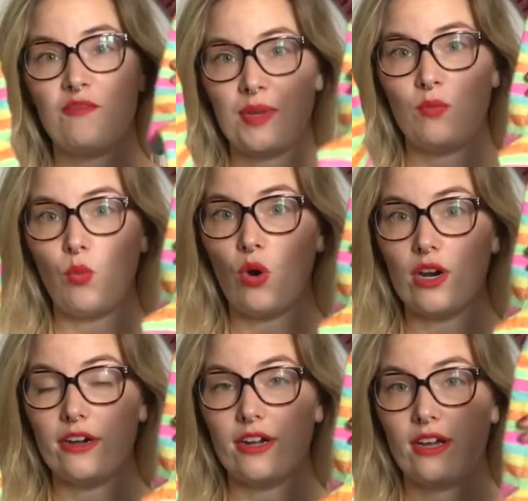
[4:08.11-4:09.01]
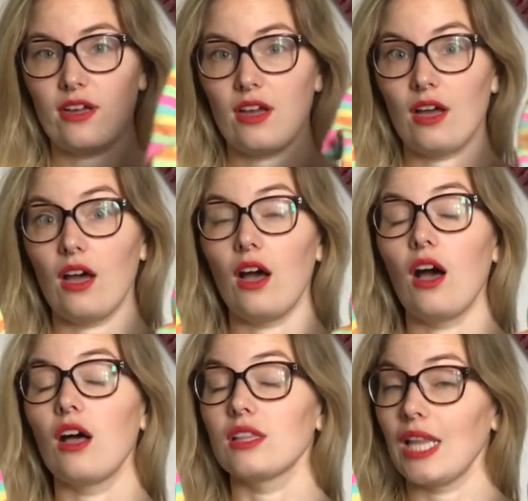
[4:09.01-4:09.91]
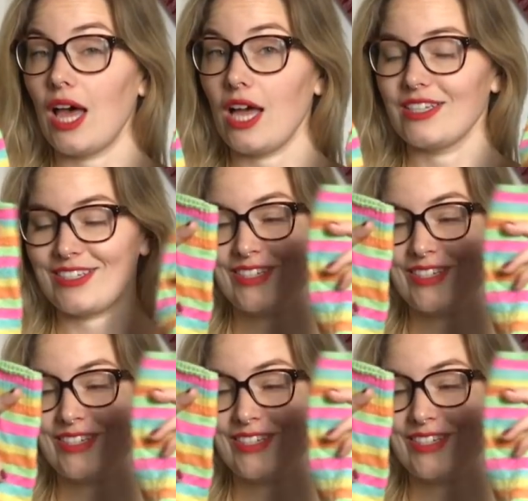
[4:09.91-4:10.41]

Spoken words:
have been worn a lot.